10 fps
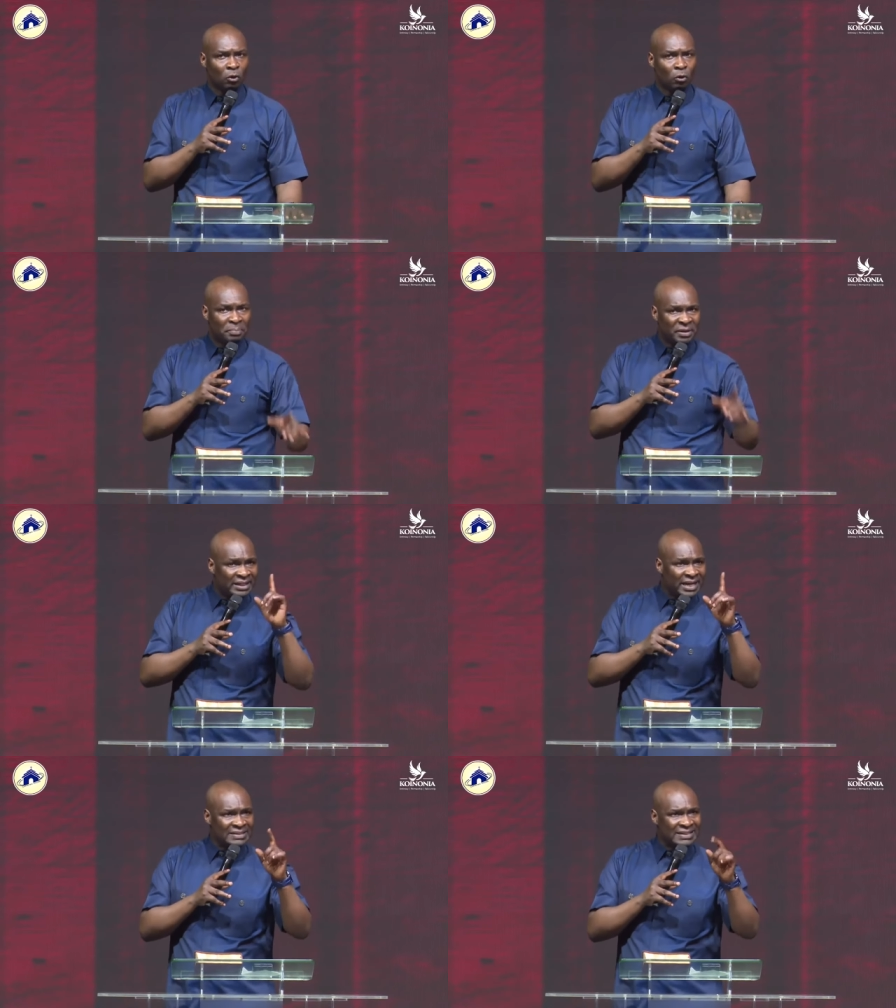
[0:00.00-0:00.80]

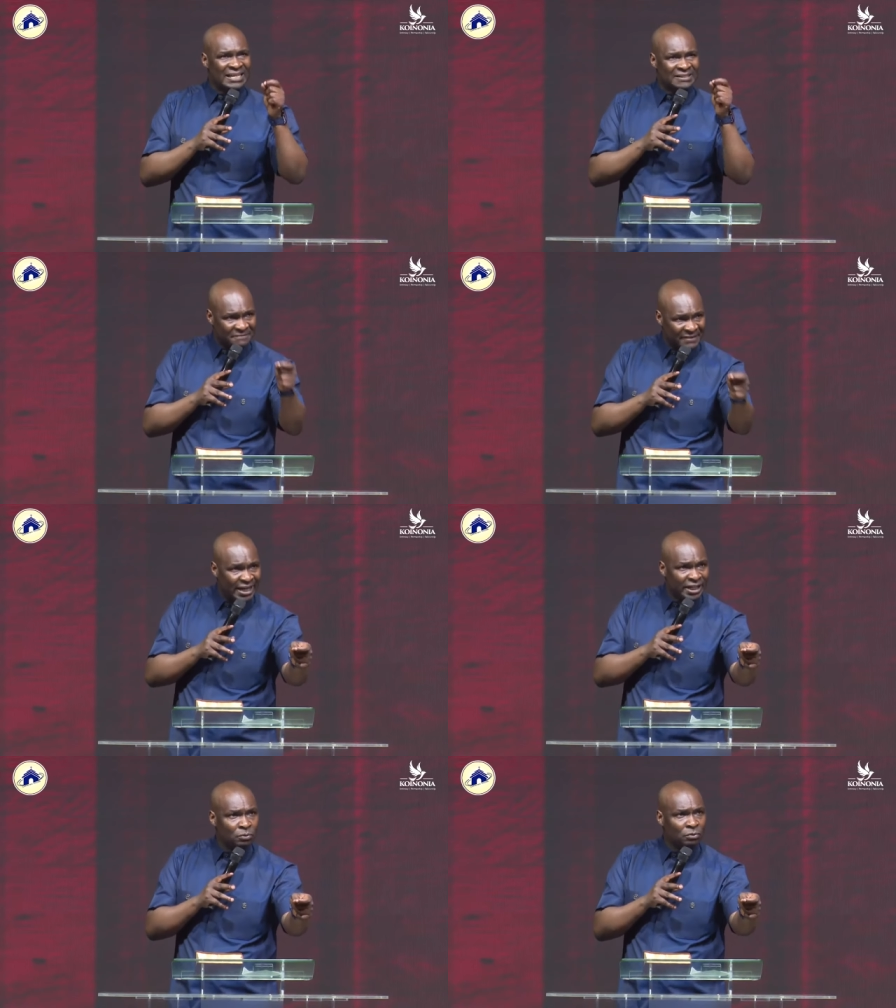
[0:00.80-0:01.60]
Obedience as
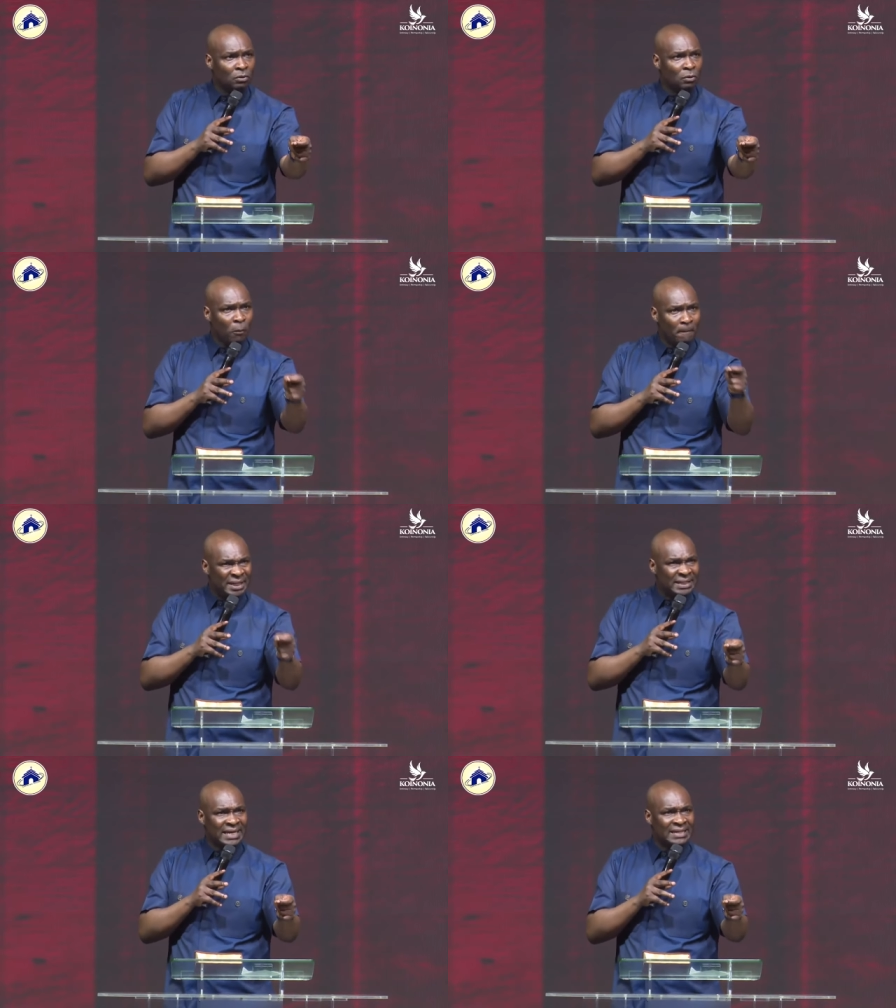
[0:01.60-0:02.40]
value,
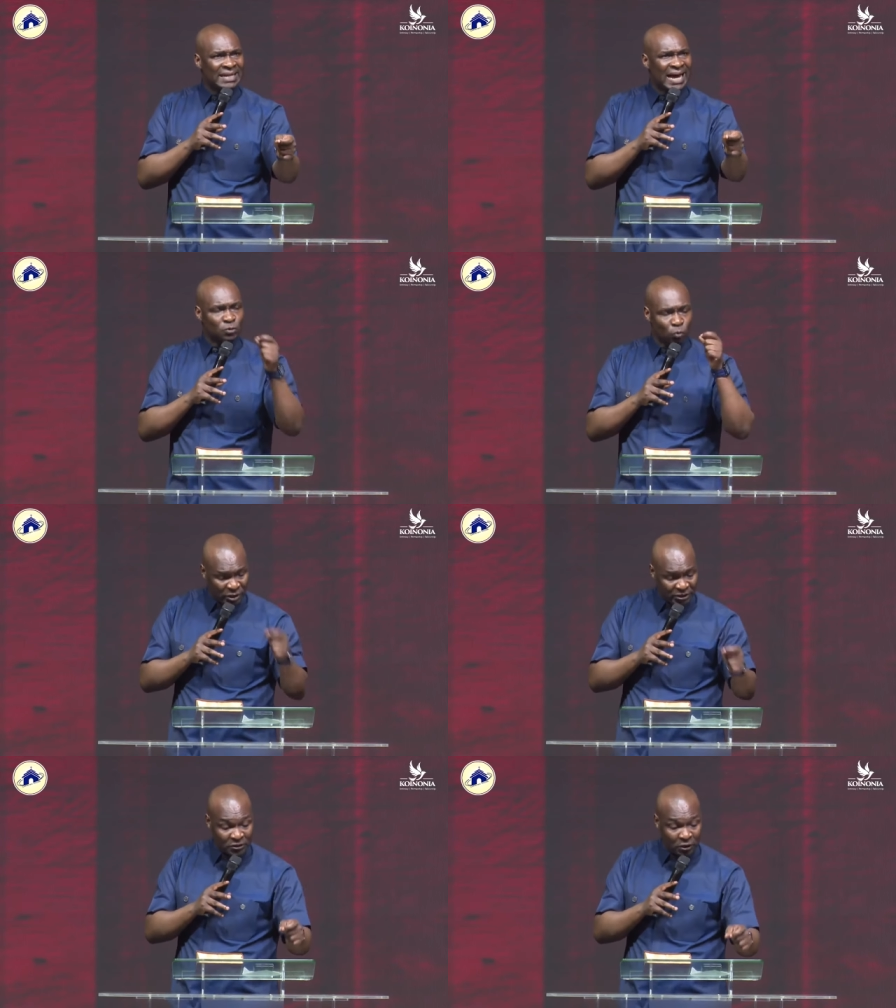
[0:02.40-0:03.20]
obedience as
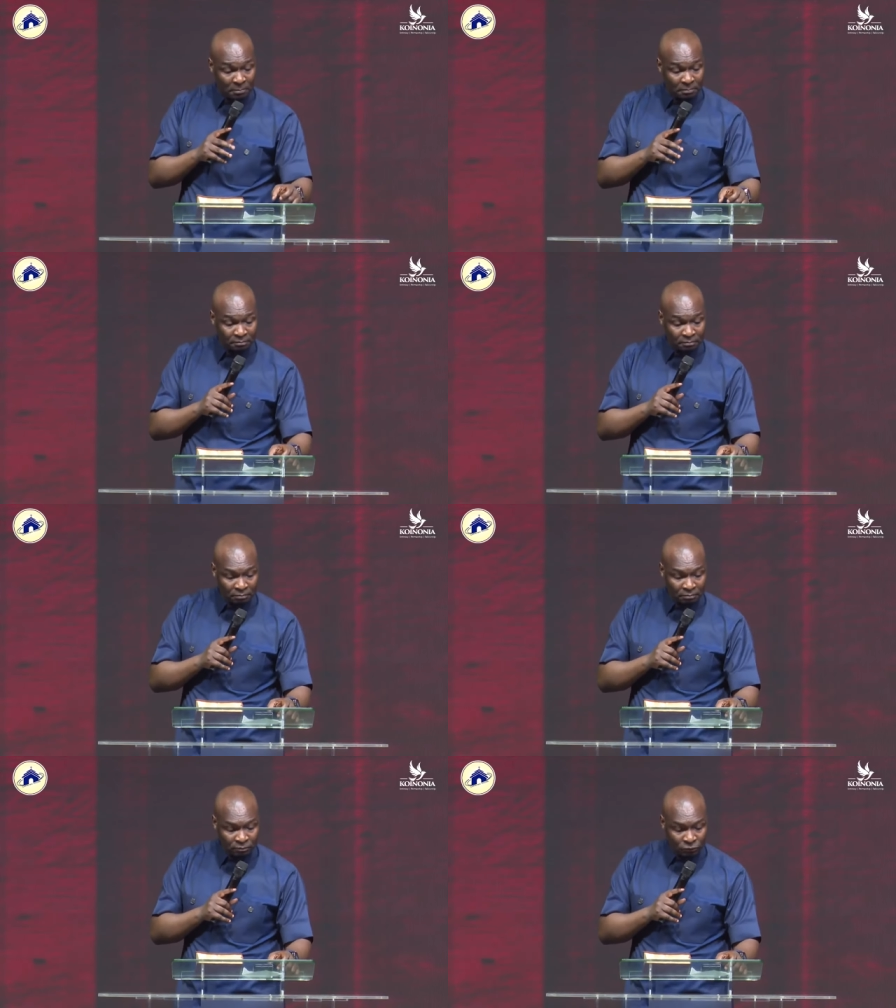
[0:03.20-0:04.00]
wisdom.
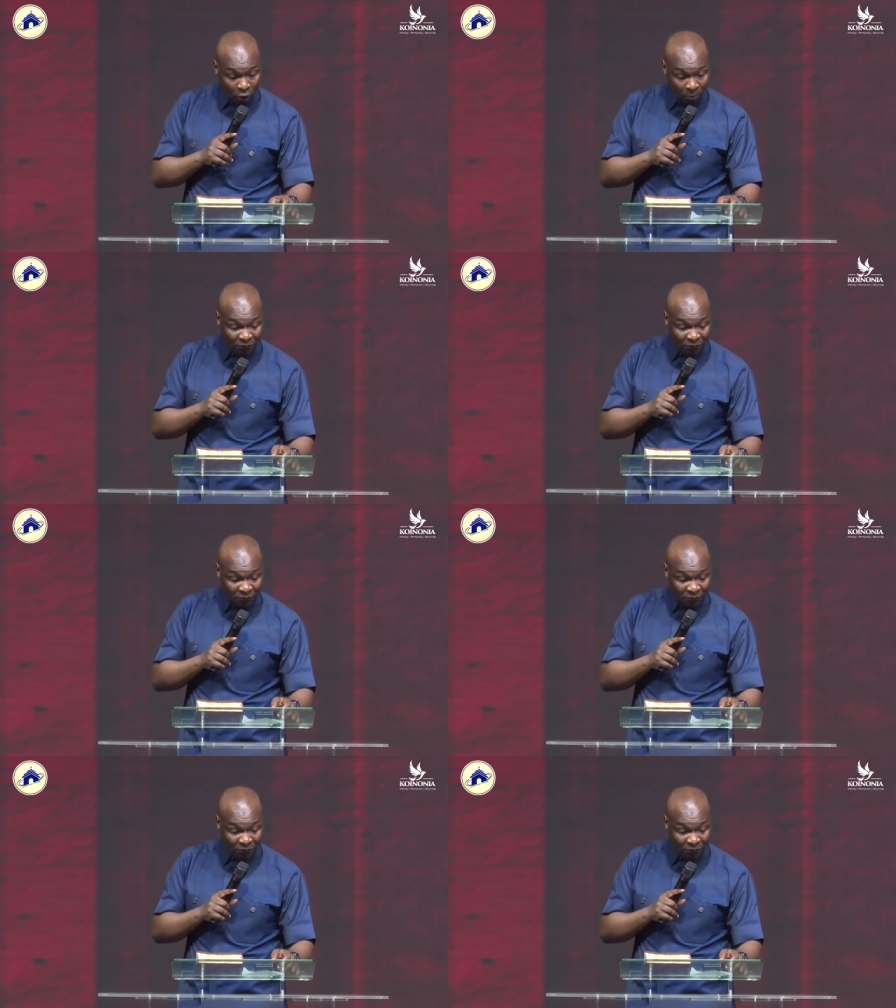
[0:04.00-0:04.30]
Number